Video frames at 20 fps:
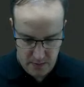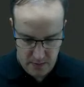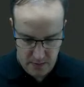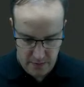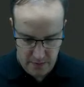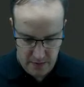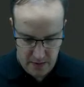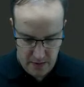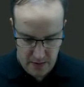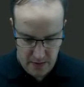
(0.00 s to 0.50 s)

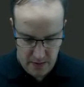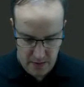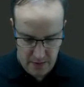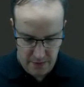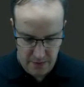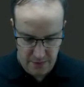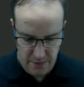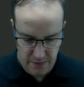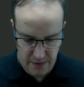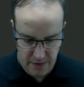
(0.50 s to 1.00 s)
It's under
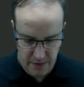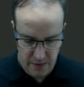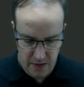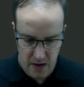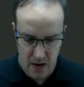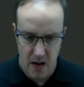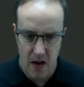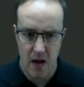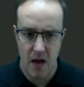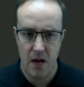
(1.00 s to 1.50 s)
C.
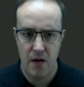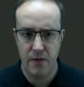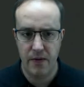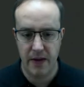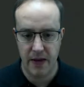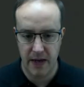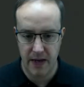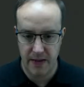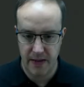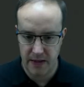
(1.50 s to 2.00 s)

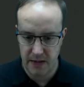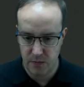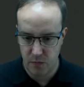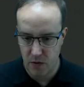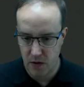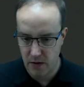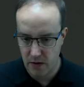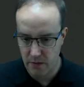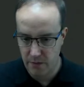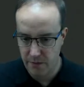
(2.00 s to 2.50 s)
Okay, that's
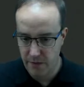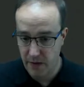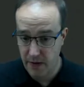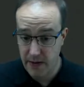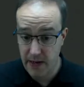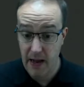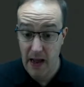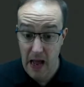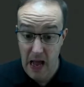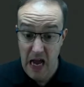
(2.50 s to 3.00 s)
why I couldn't
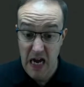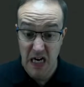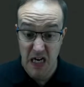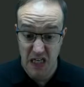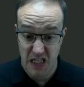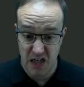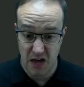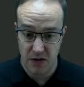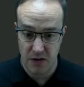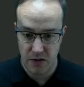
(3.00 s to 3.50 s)
find it,
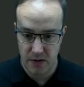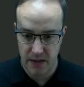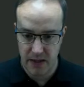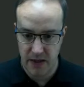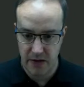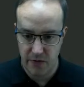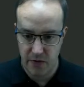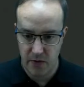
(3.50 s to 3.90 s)
because I was looking in